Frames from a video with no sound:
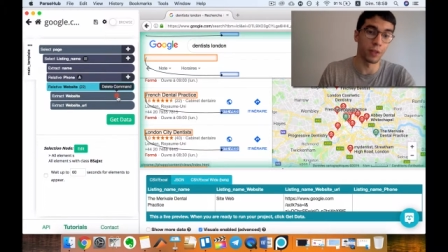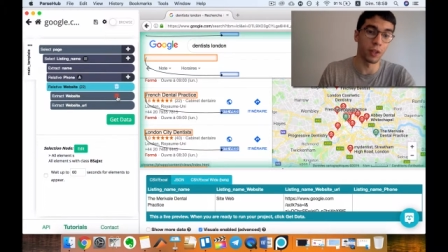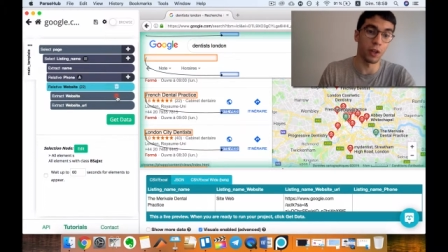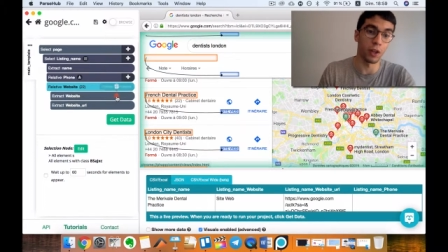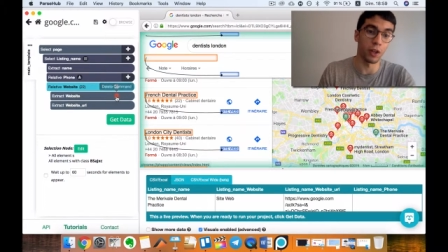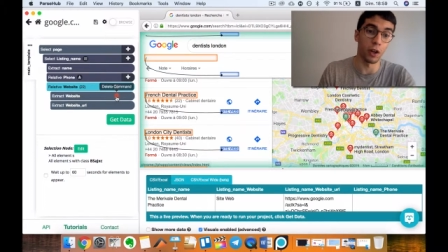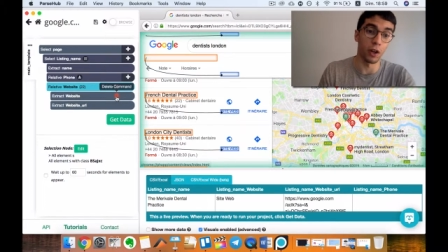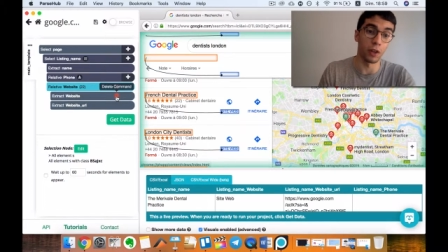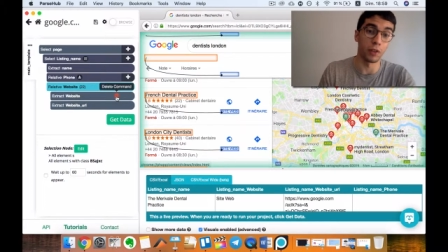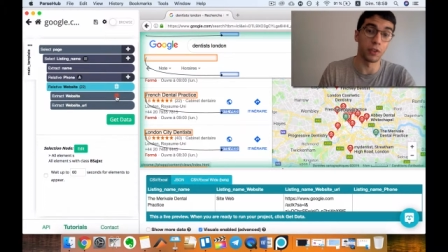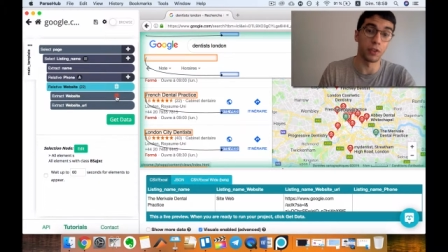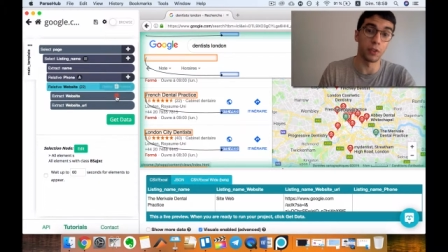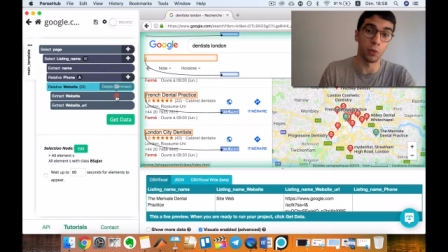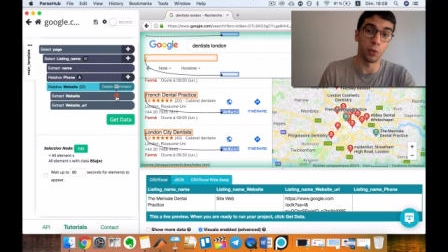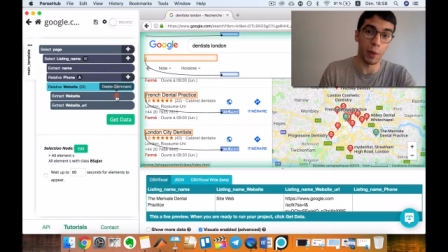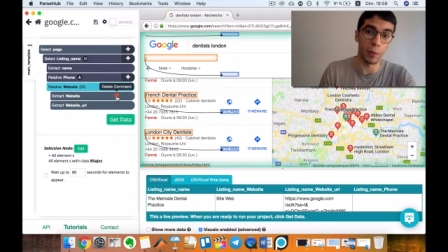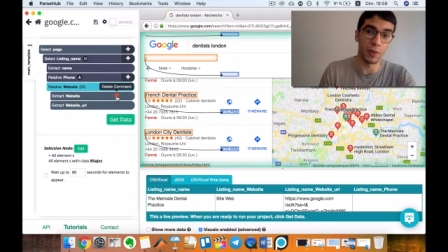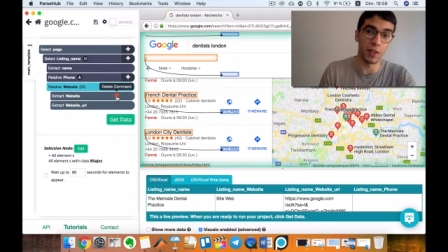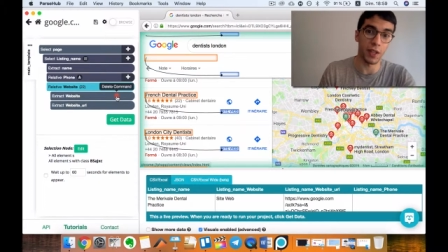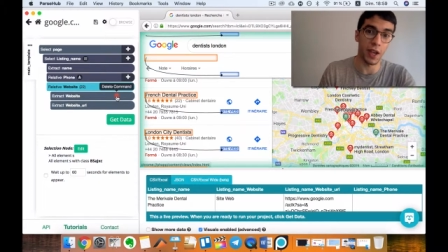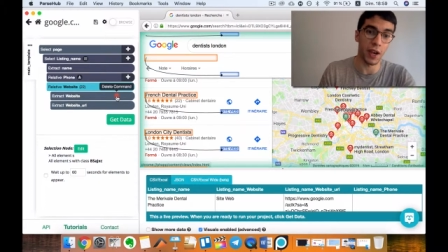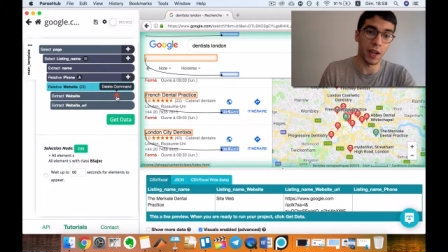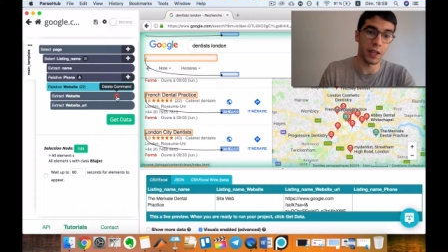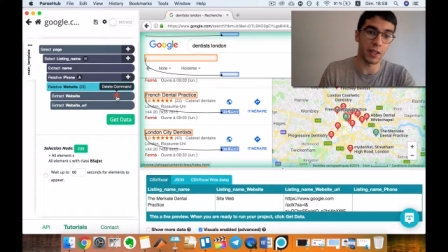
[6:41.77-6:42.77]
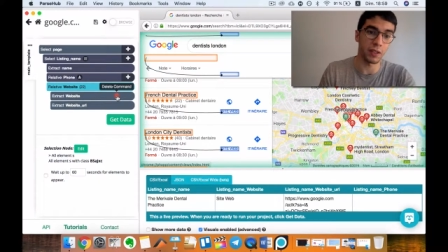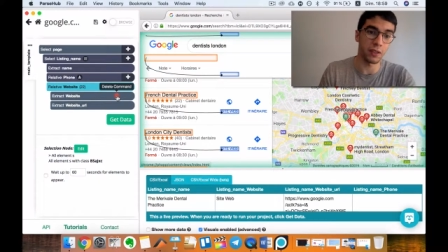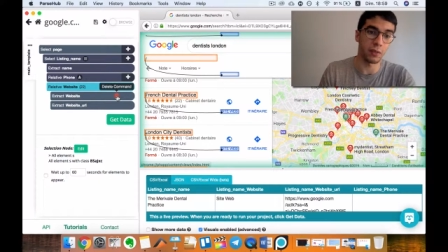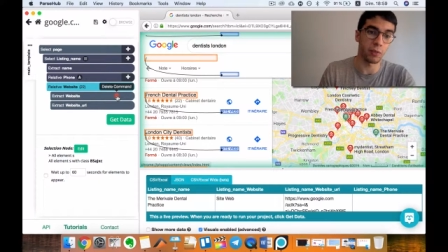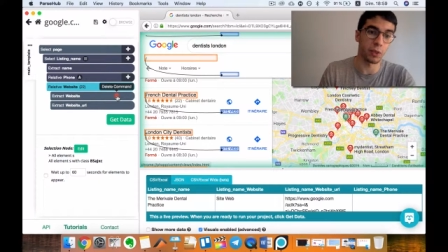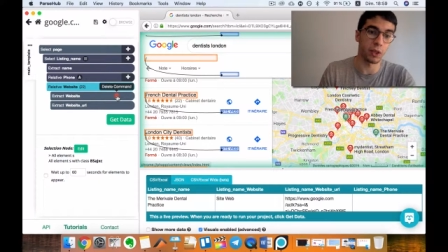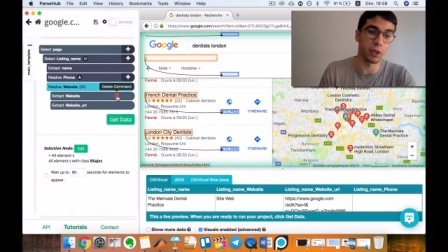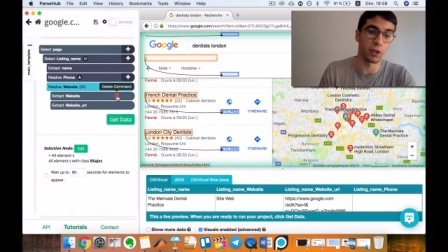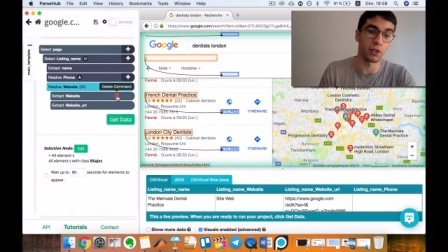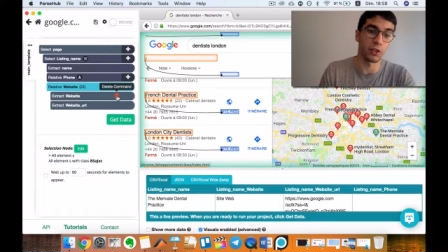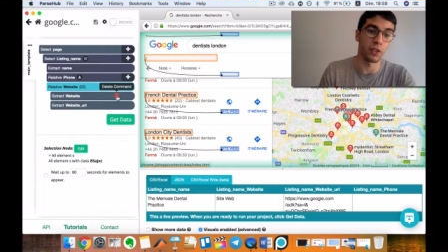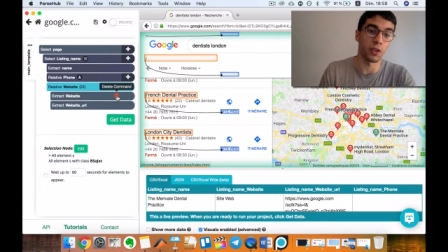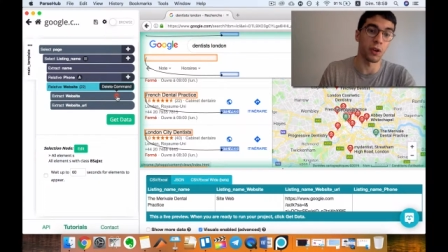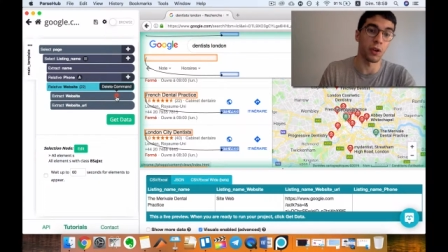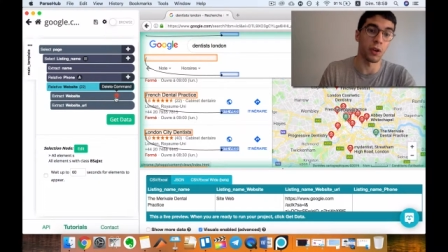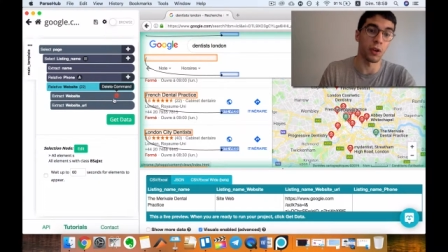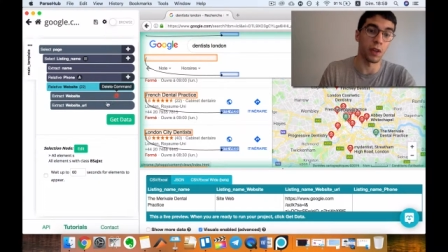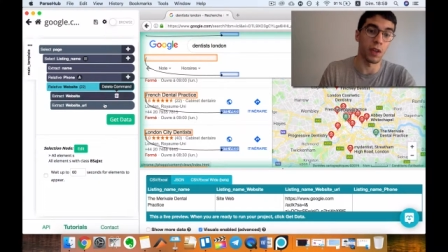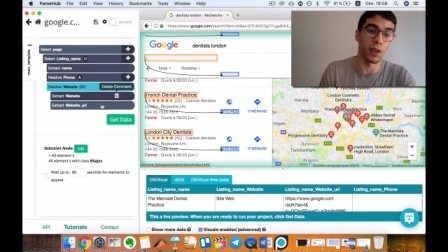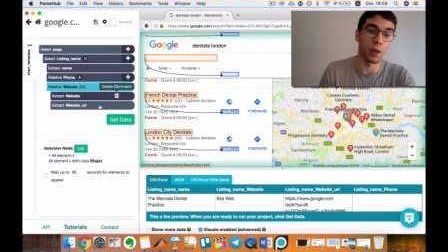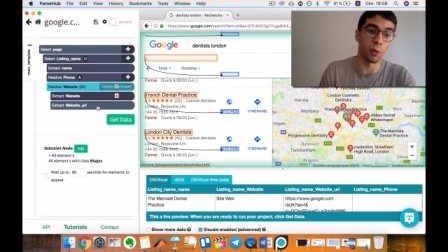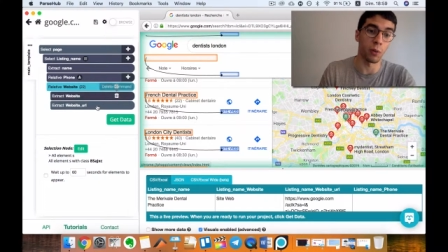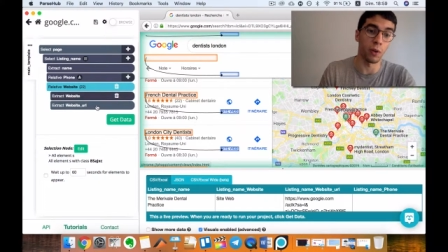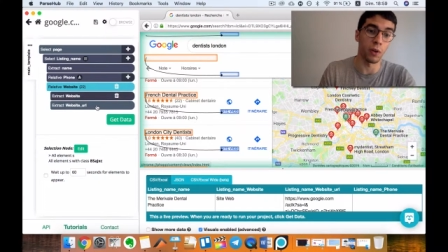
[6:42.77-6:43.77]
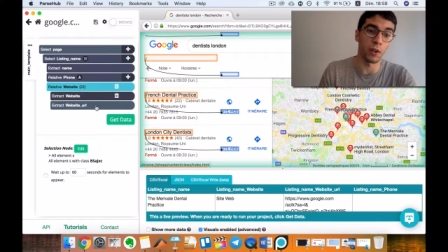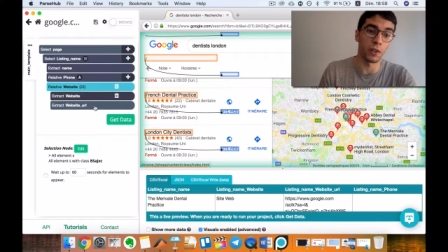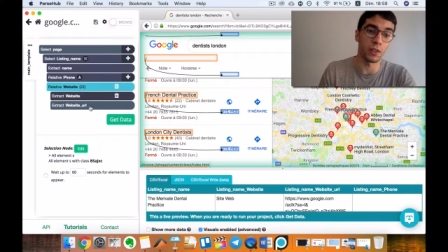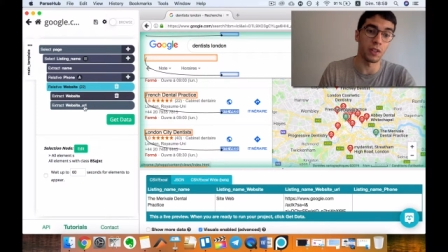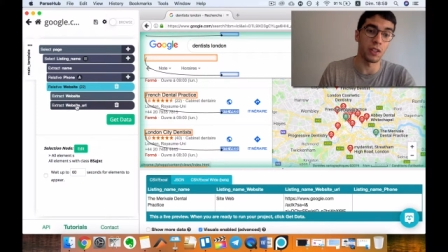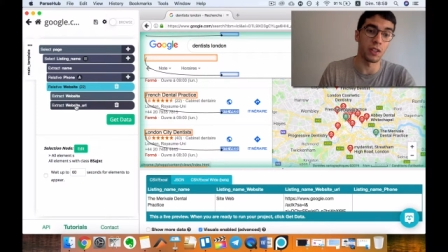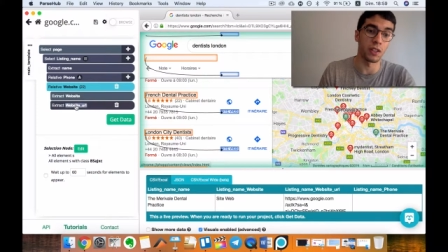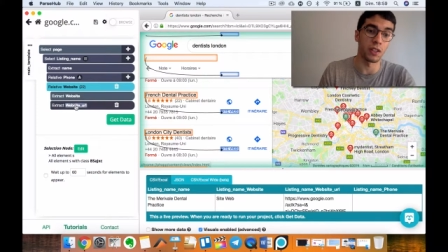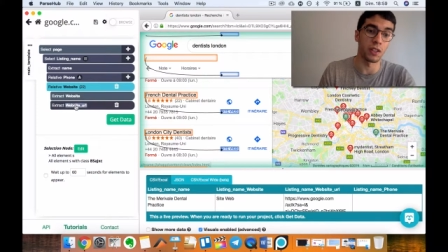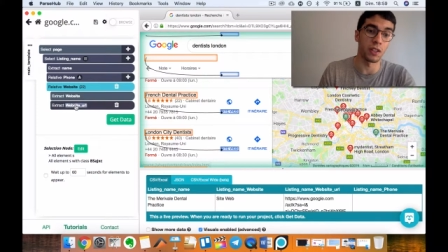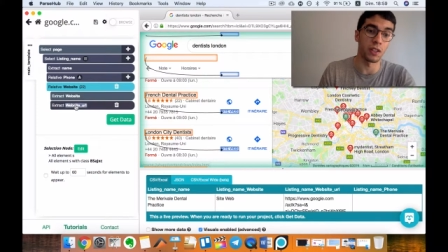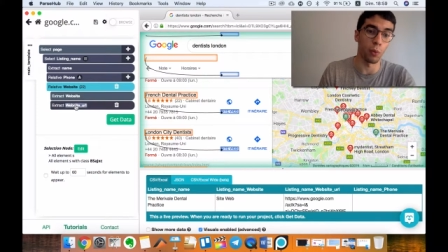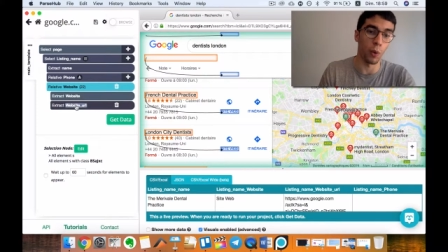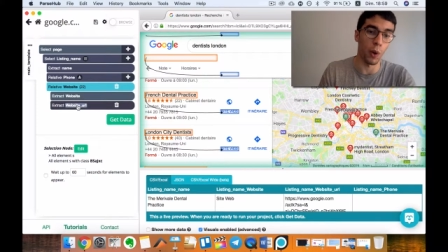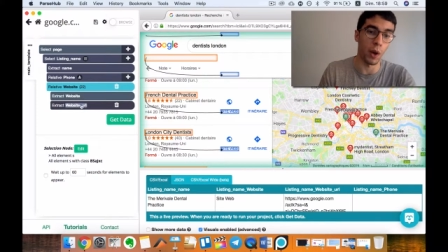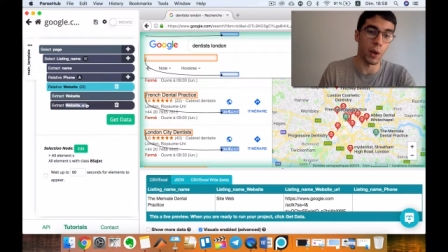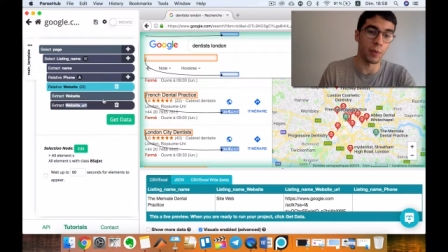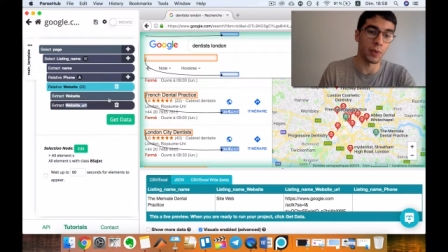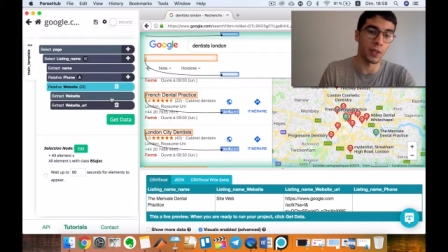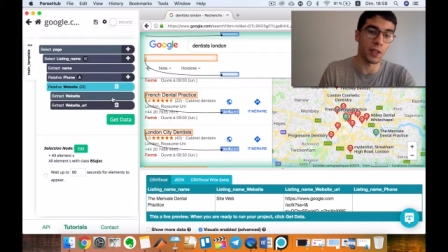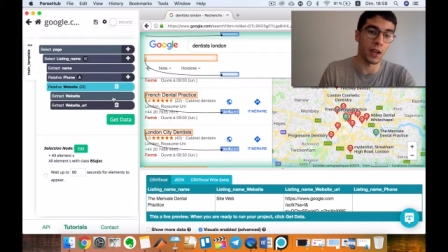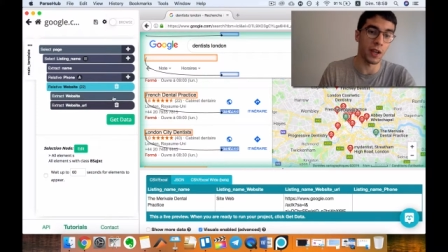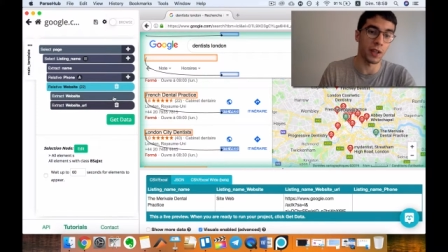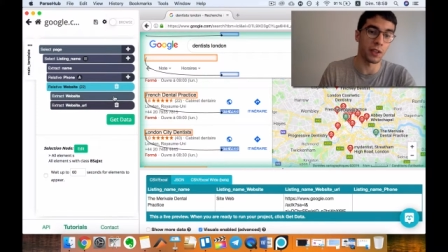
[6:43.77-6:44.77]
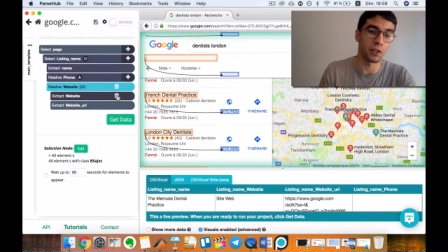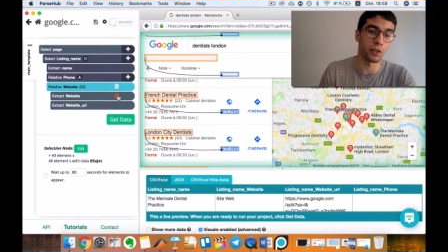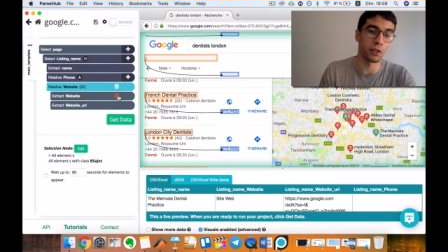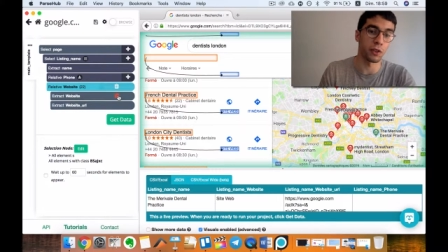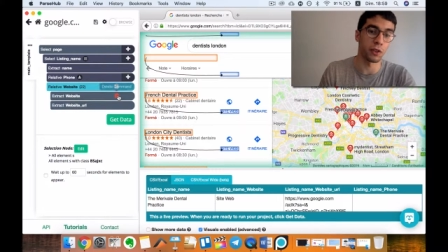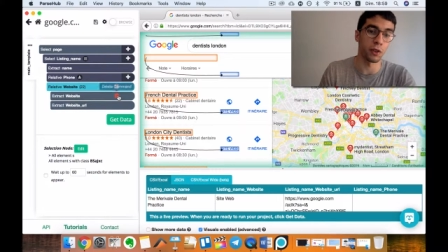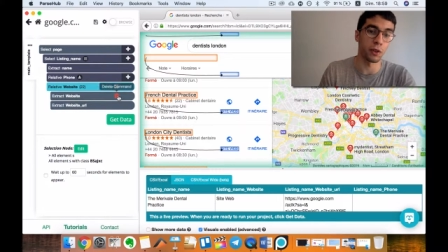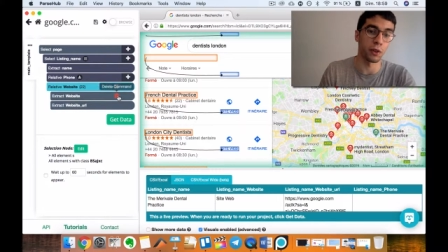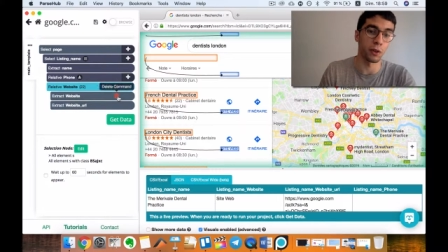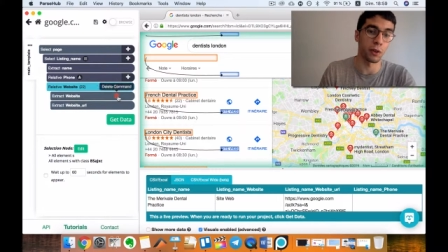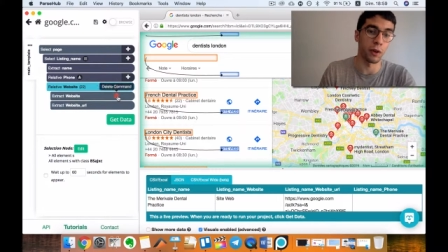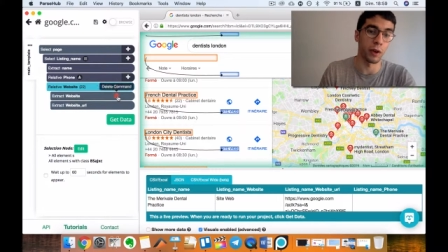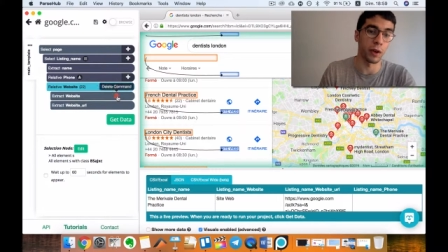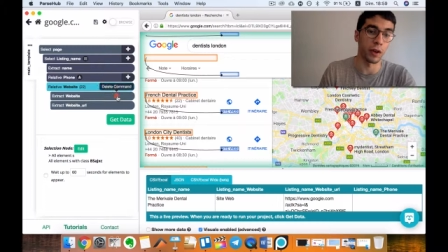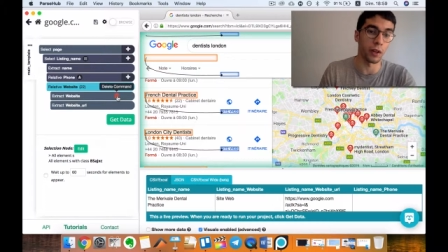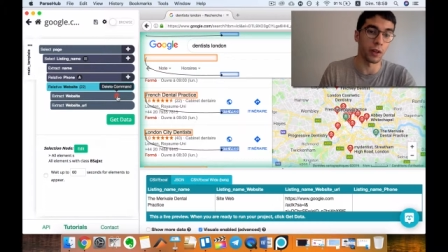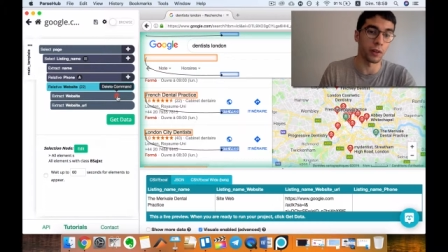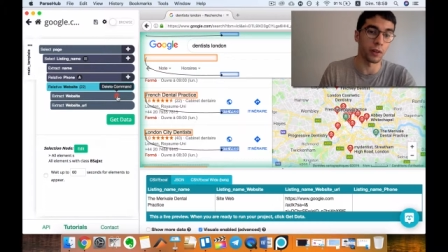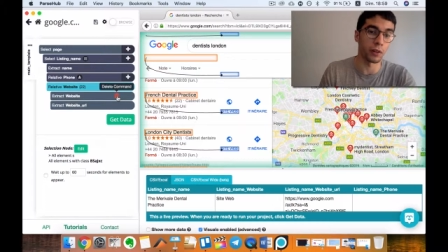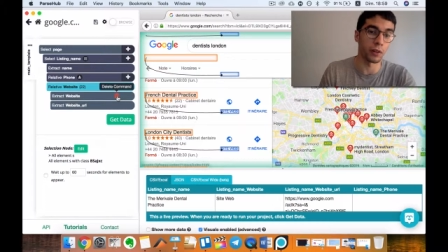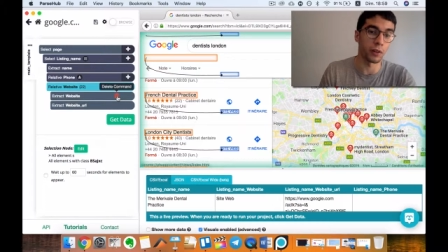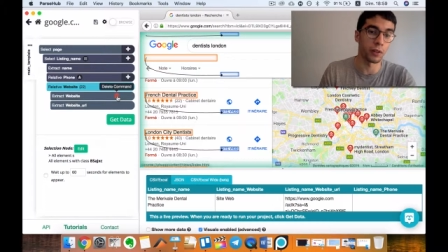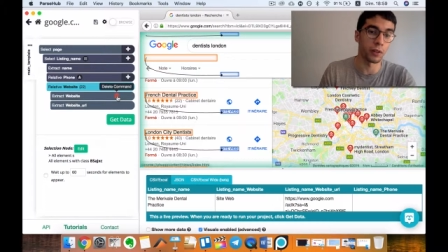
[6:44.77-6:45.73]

column's website because all I want is a website URL.